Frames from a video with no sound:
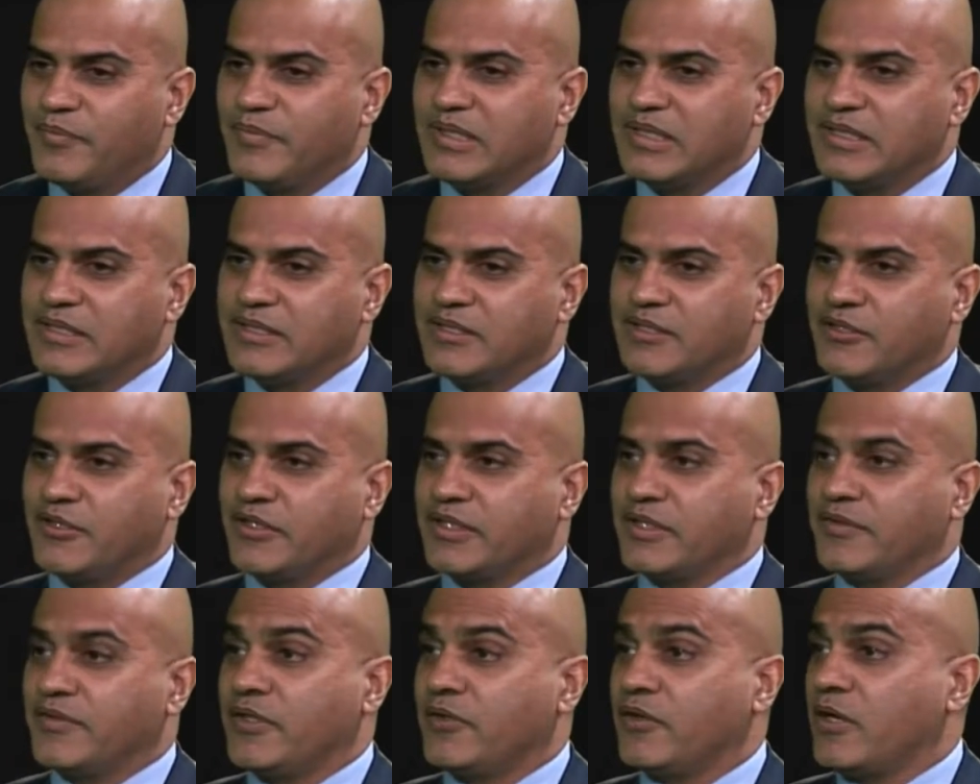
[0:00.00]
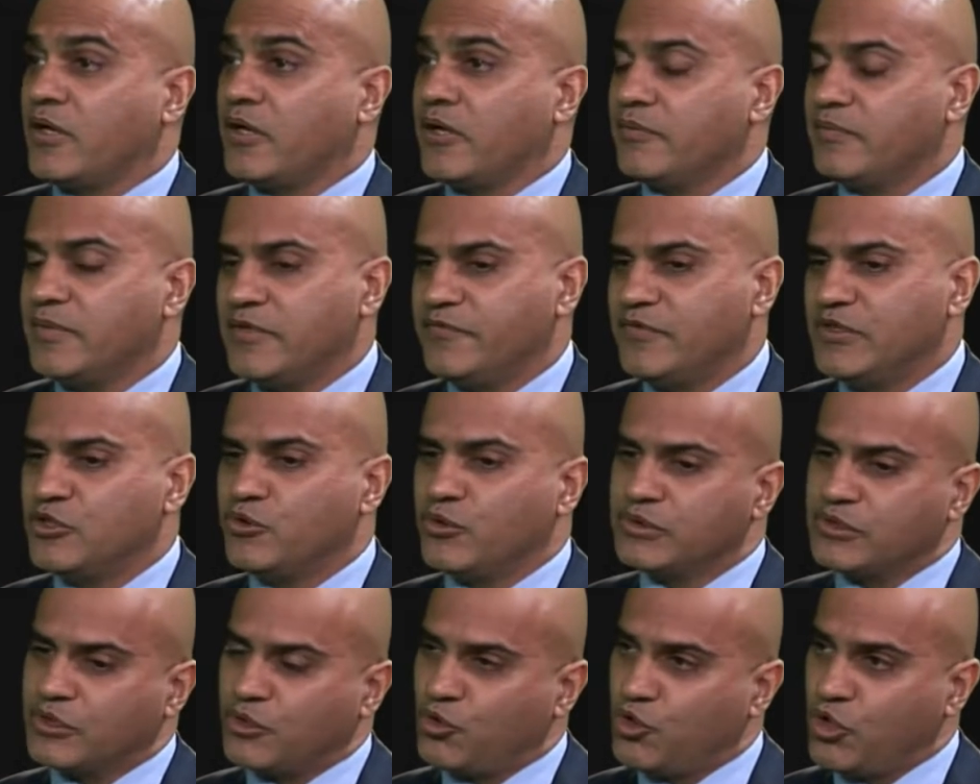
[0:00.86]
Look, there are, if you go in
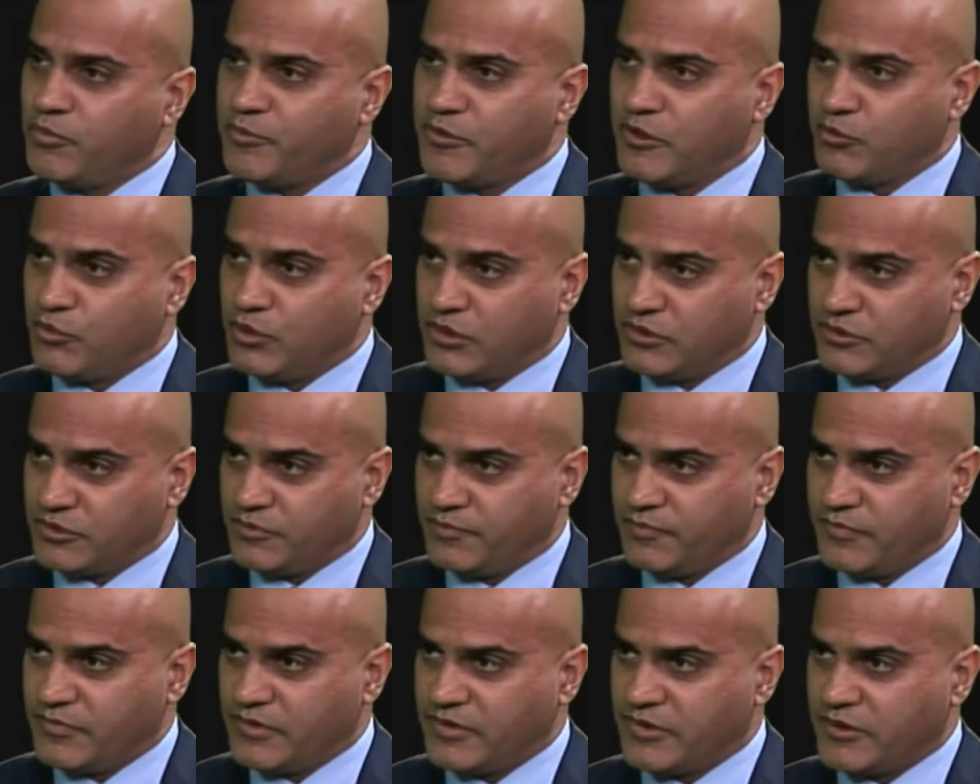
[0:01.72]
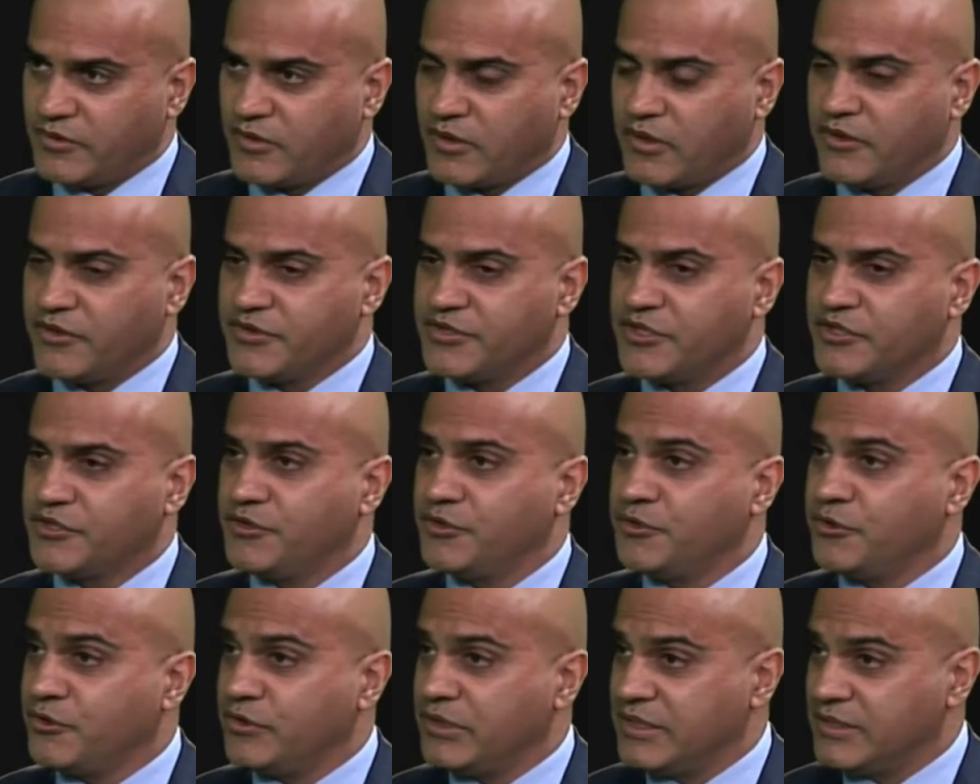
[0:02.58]
the corporate world, there are
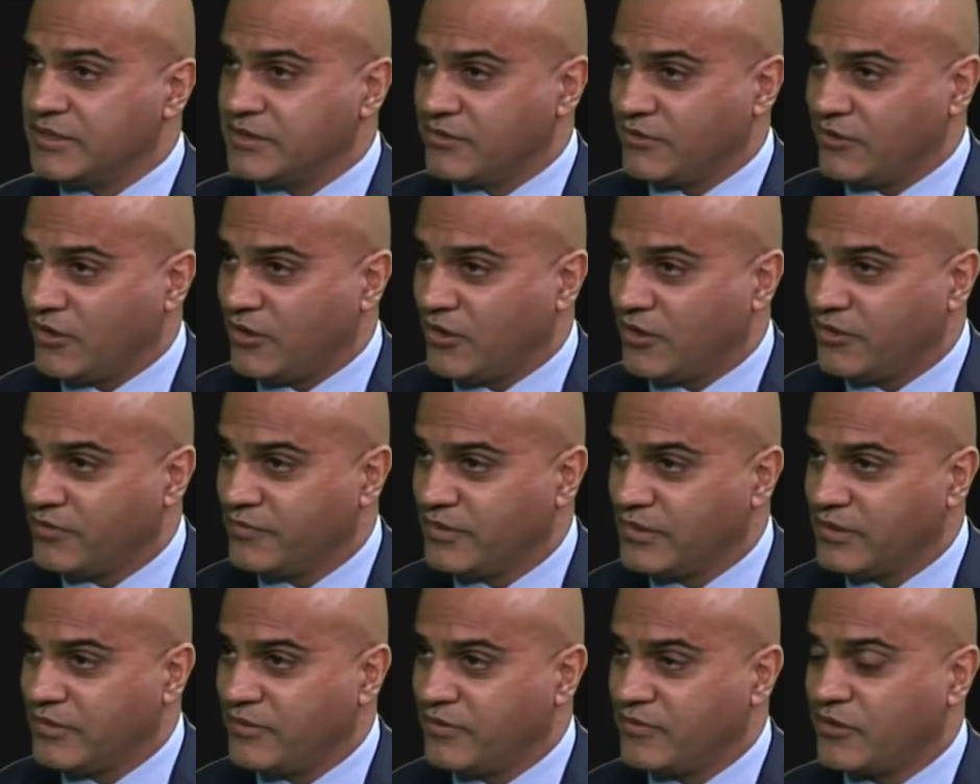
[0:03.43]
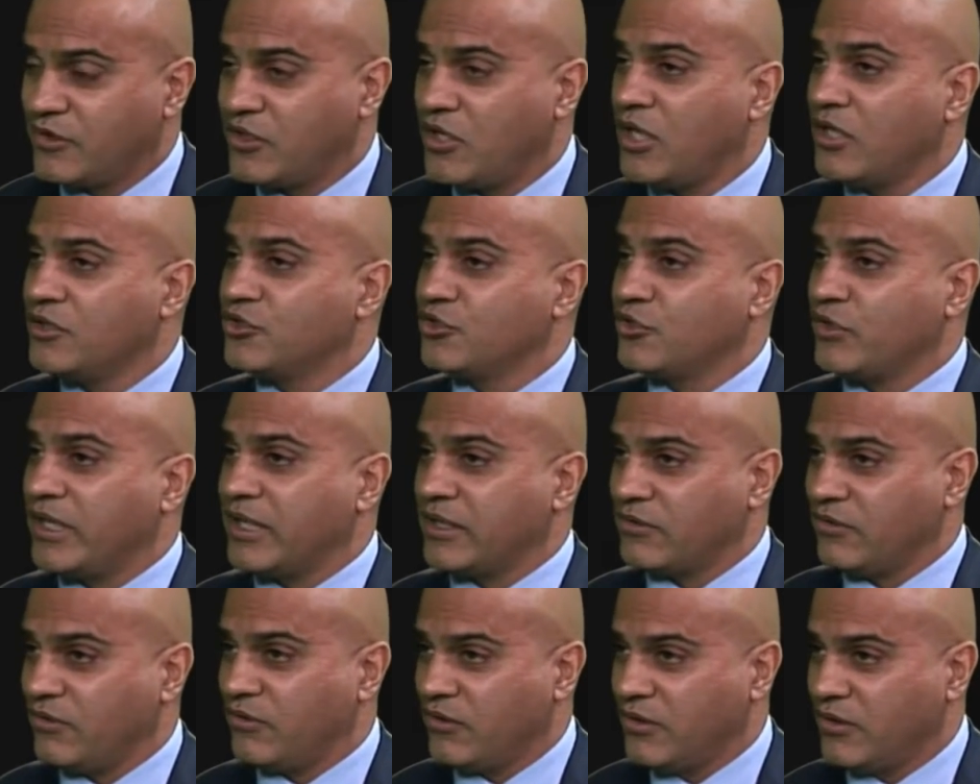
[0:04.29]
securities law, contract
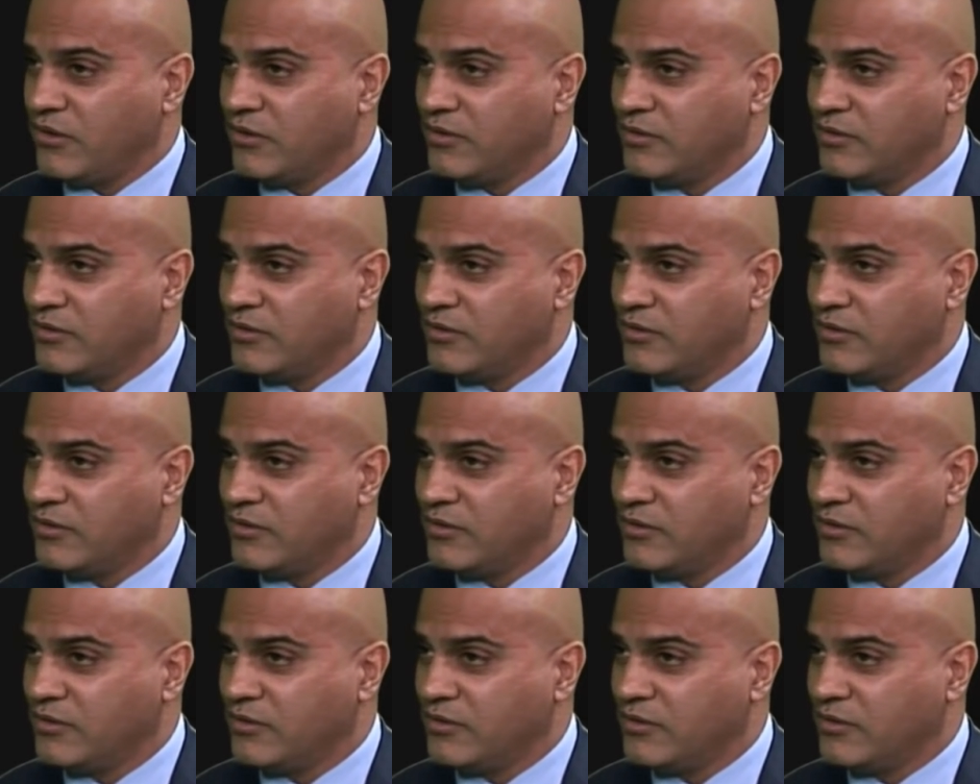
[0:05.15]
law.